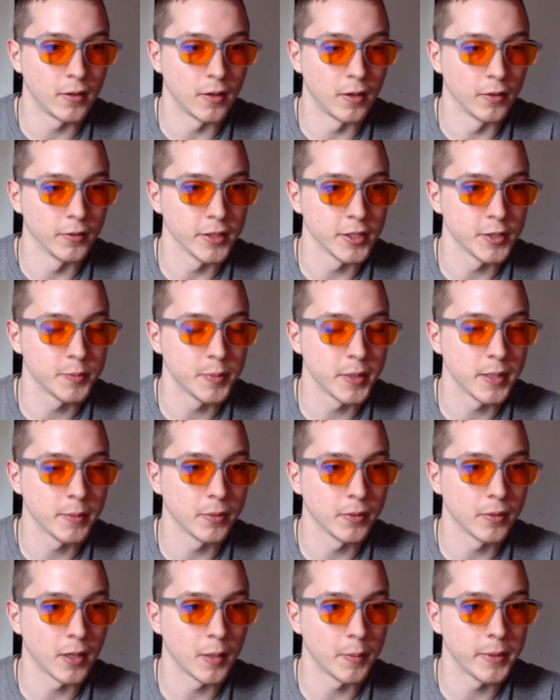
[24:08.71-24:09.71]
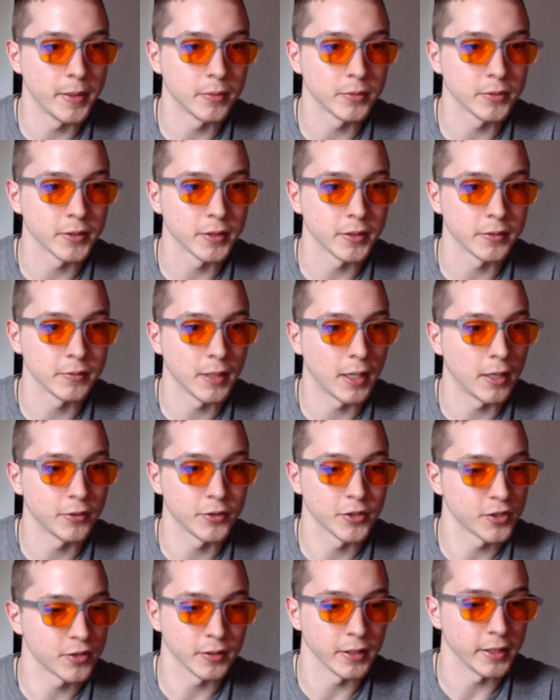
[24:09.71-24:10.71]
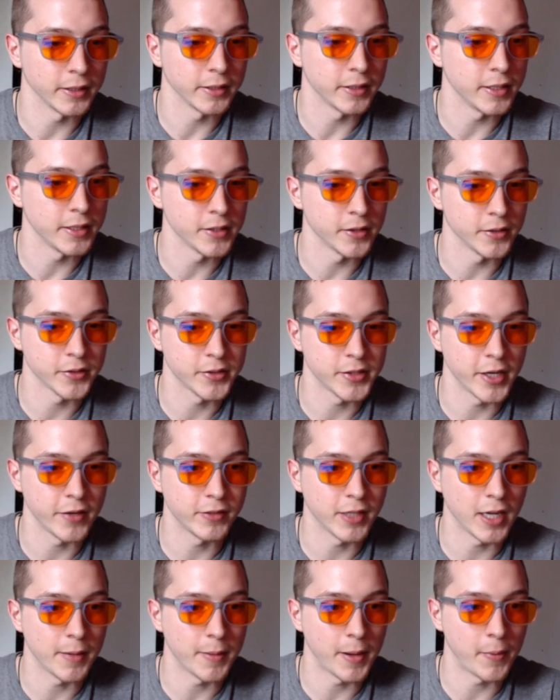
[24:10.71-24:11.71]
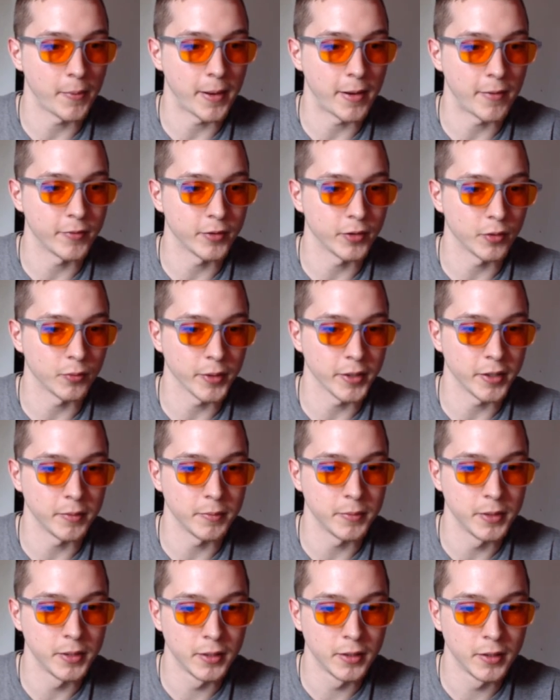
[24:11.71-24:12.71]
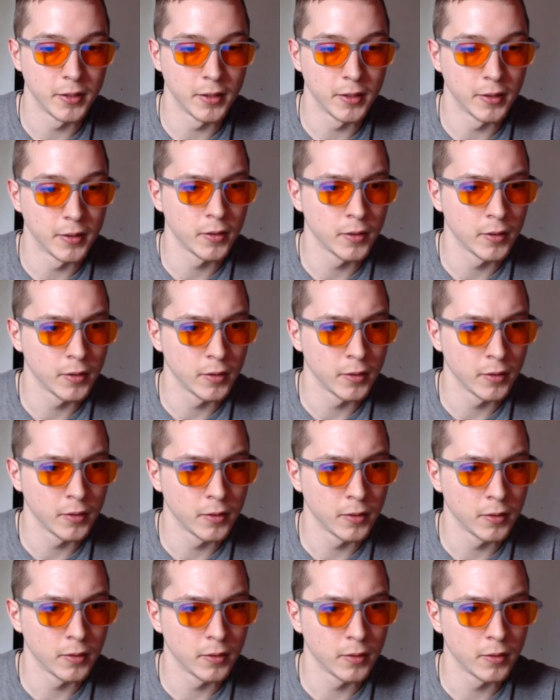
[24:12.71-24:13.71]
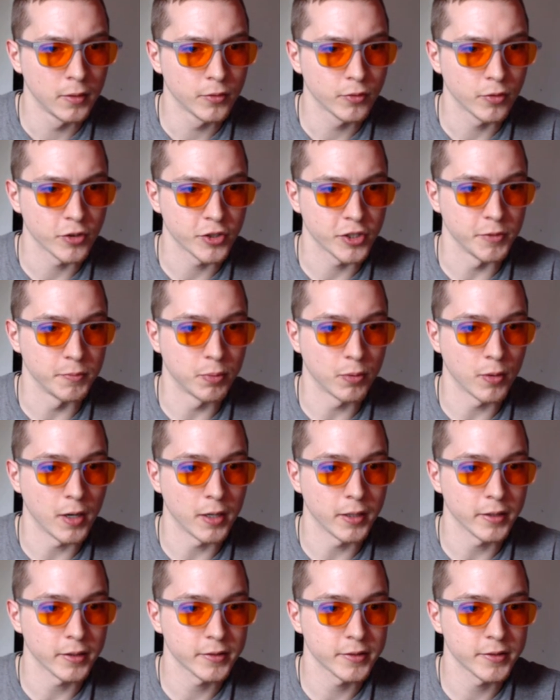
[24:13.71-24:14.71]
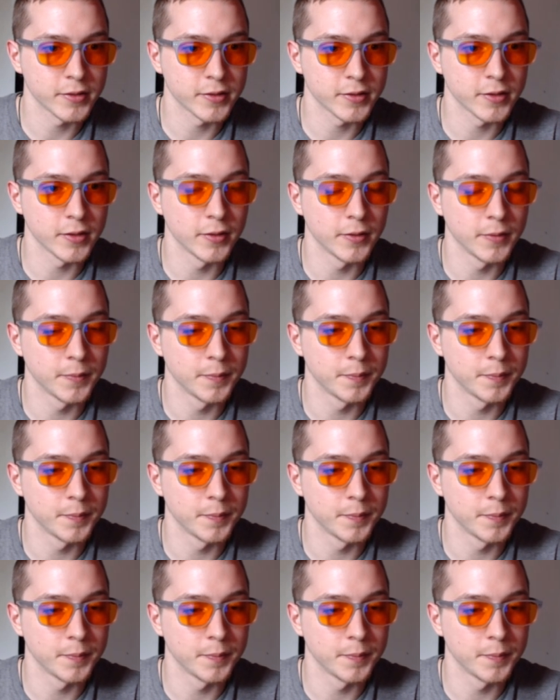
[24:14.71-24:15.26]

all these people. I'll be able to, I'll just link these, I'll save time, I'm not going to read them. Trusted products.